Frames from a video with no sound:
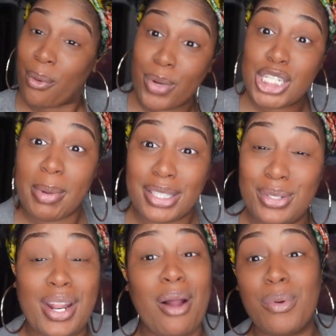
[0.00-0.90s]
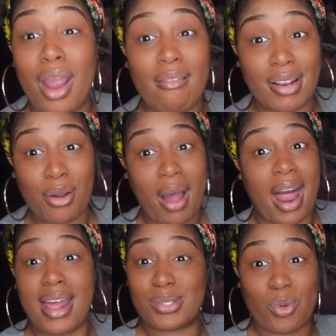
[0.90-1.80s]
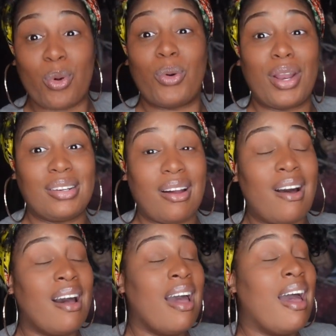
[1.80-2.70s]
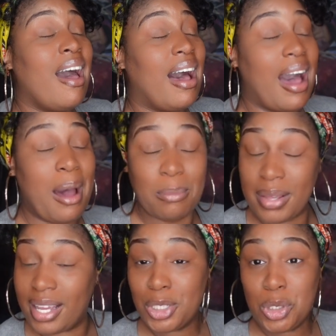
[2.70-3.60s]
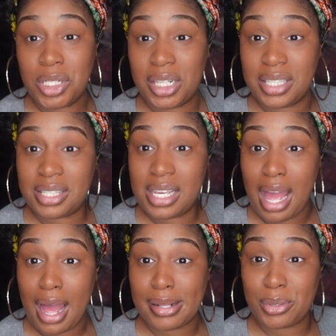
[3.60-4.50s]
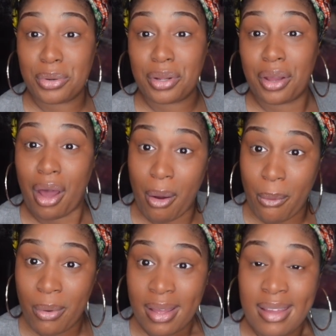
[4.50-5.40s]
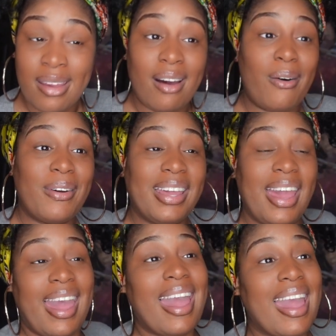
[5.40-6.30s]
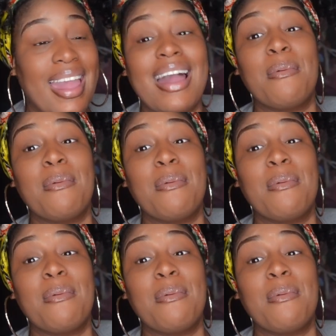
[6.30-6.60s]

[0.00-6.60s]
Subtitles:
What you about to do now? We already know how that's going to go down, y'all. I'm interested to see how it's going to go. Okay.